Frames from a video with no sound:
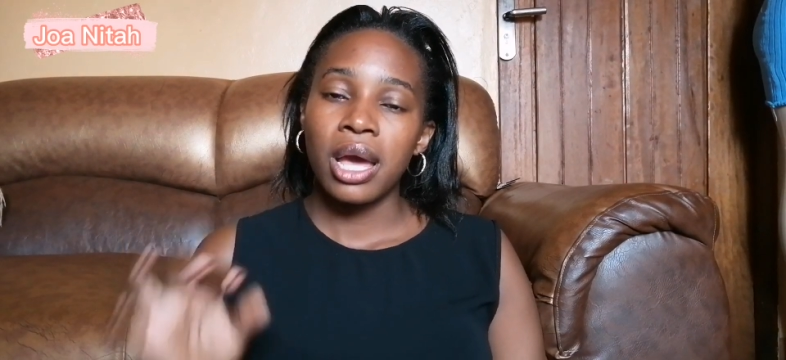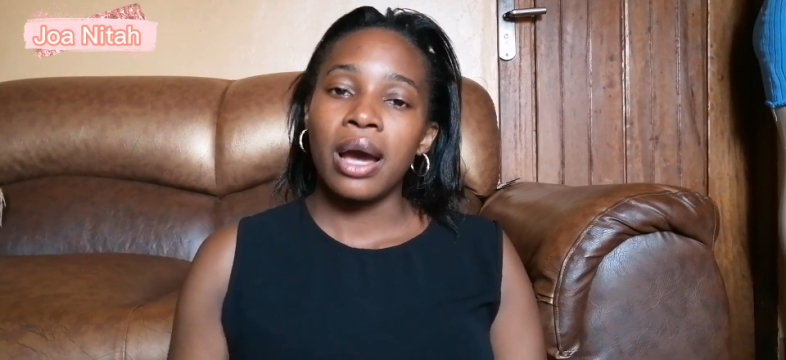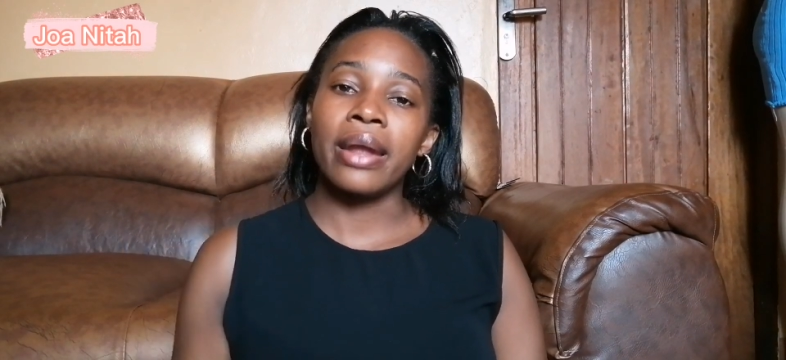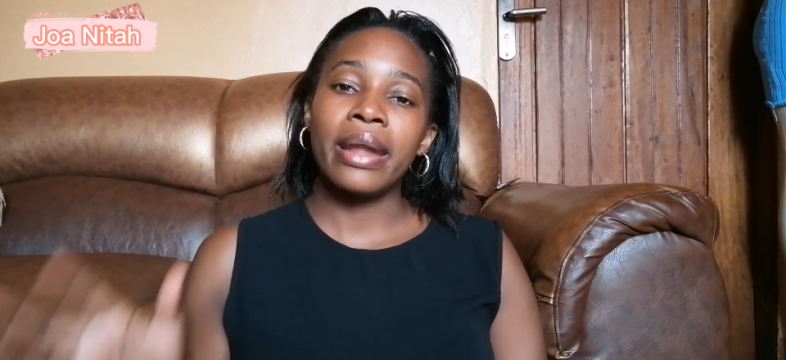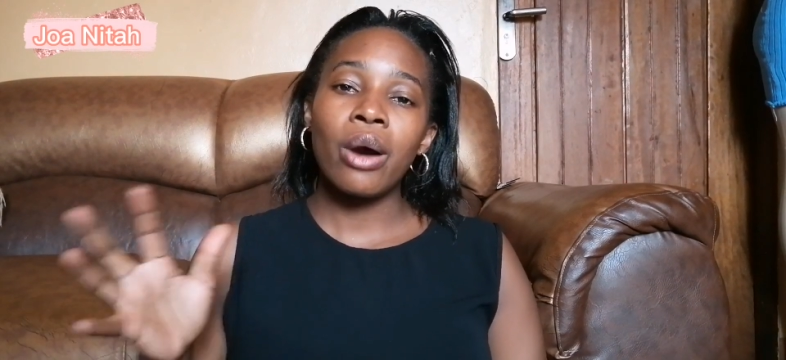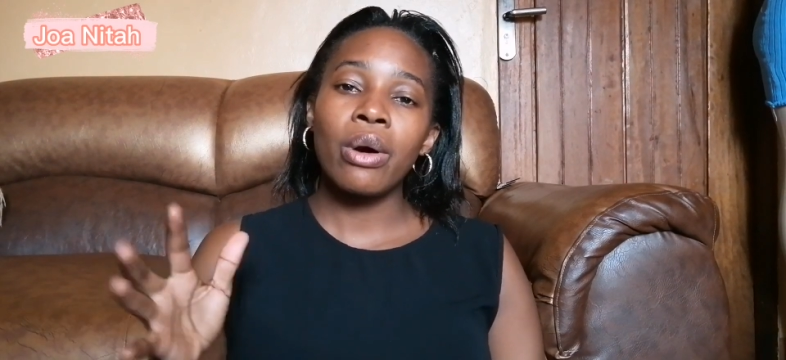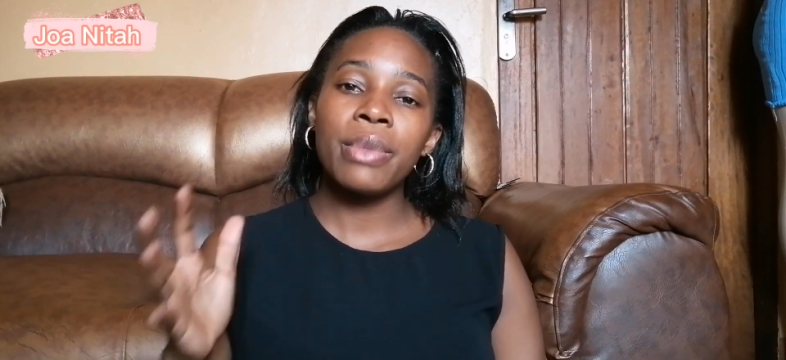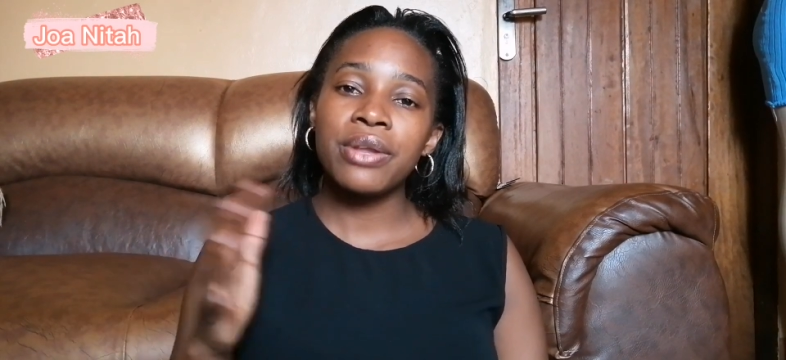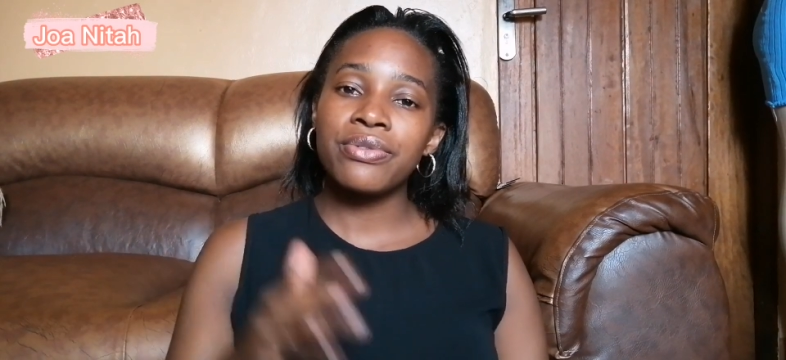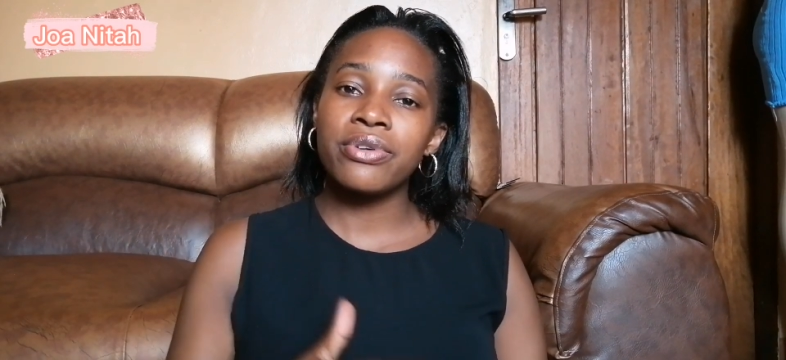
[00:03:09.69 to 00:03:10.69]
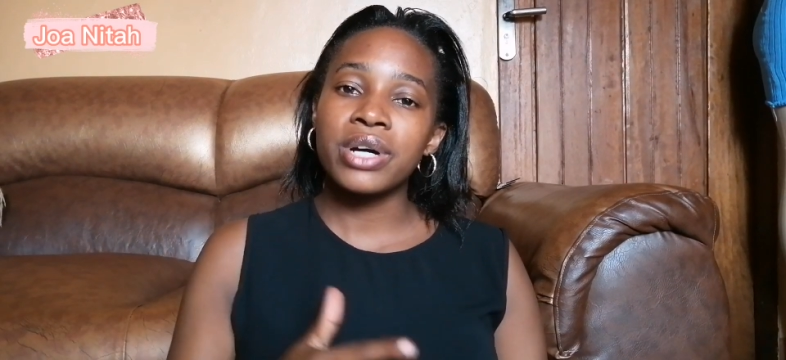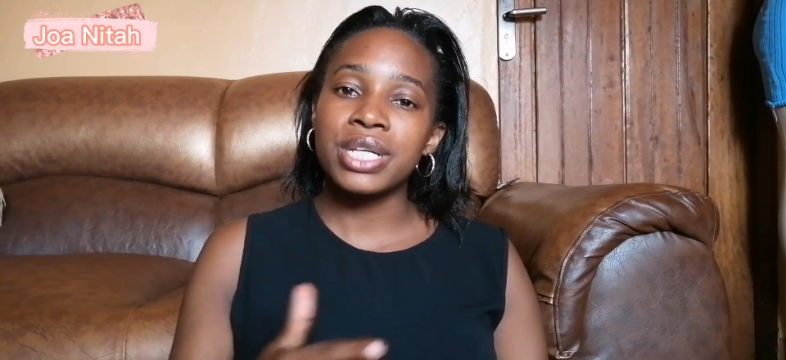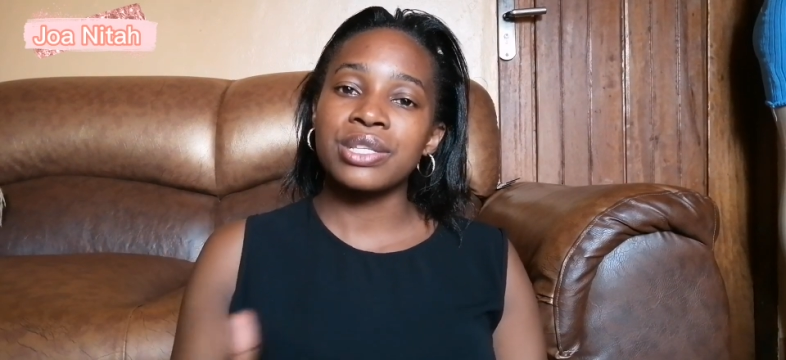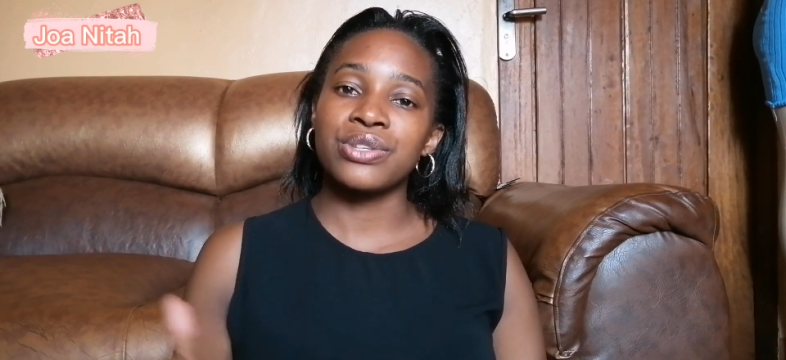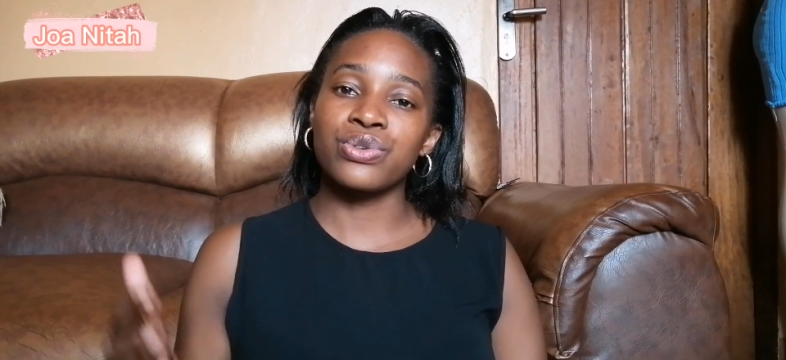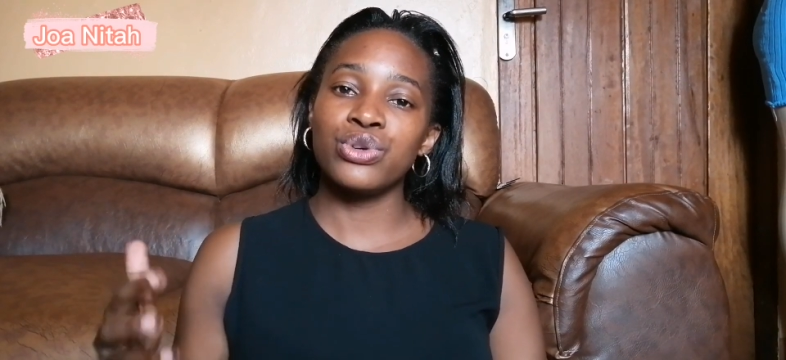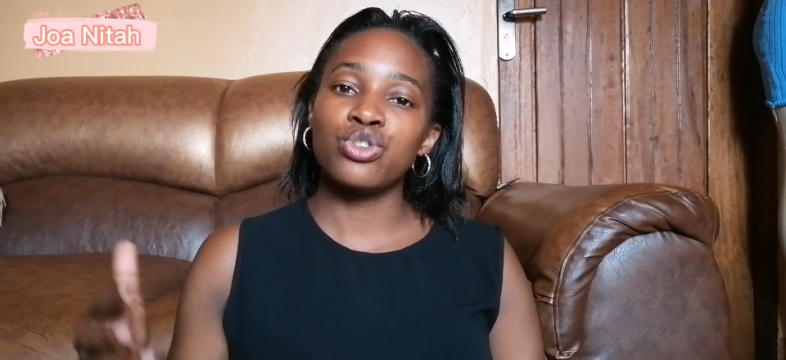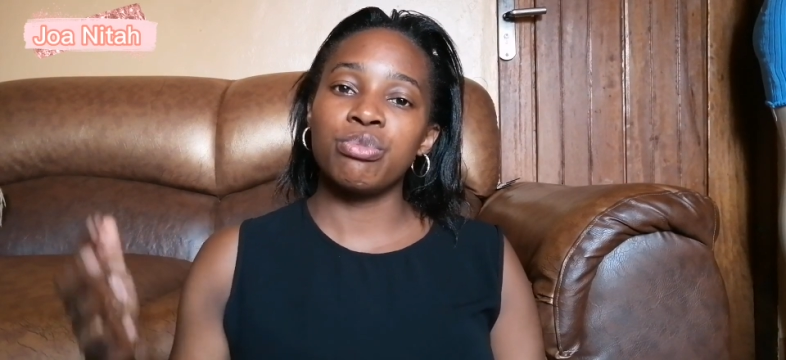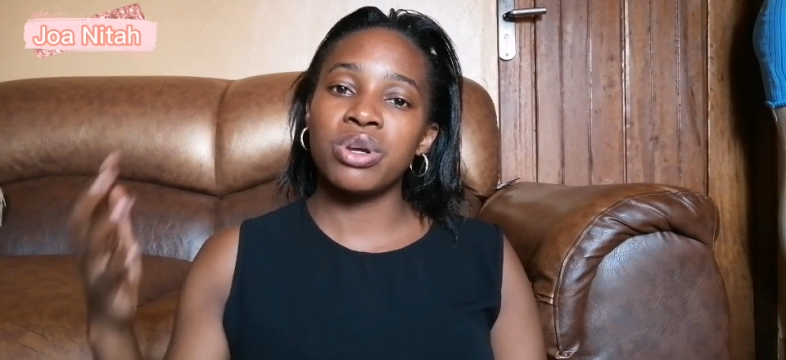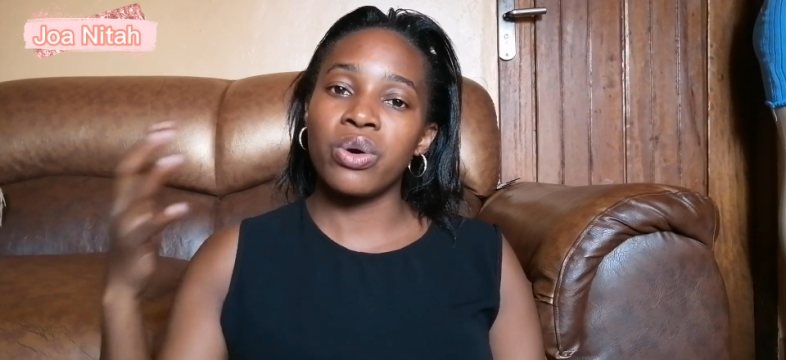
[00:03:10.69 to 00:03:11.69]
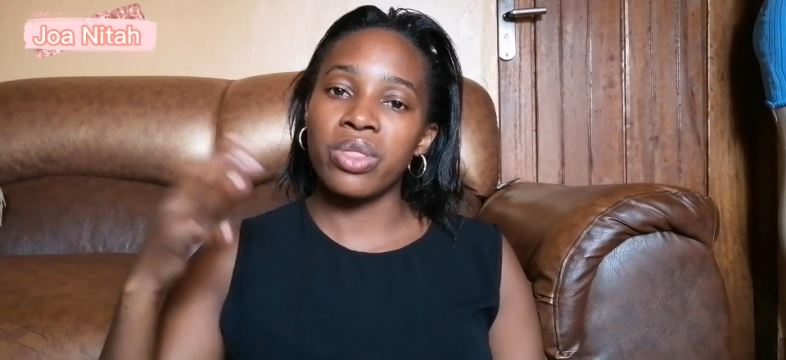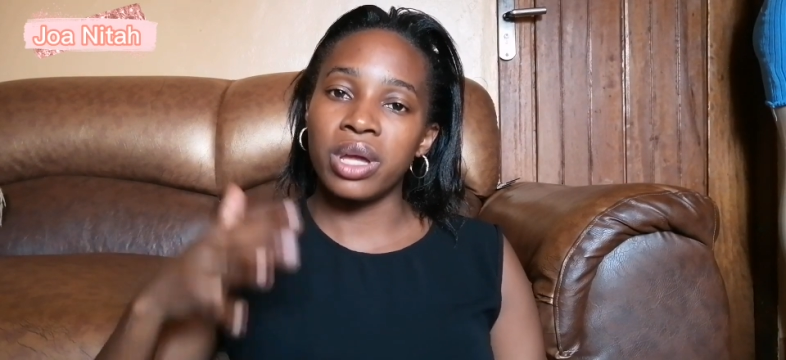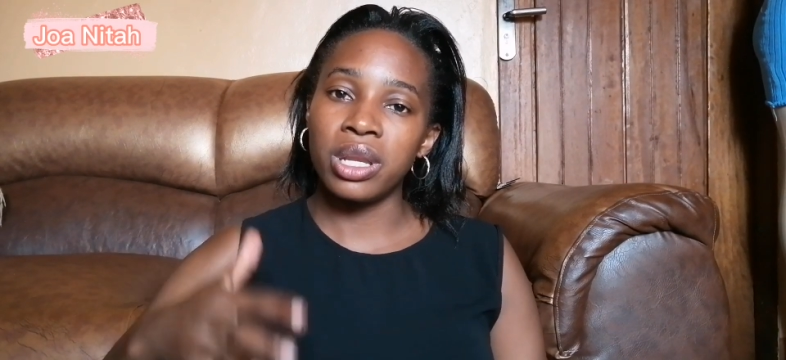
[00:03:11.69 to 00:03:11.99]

and our main focus is going to be on the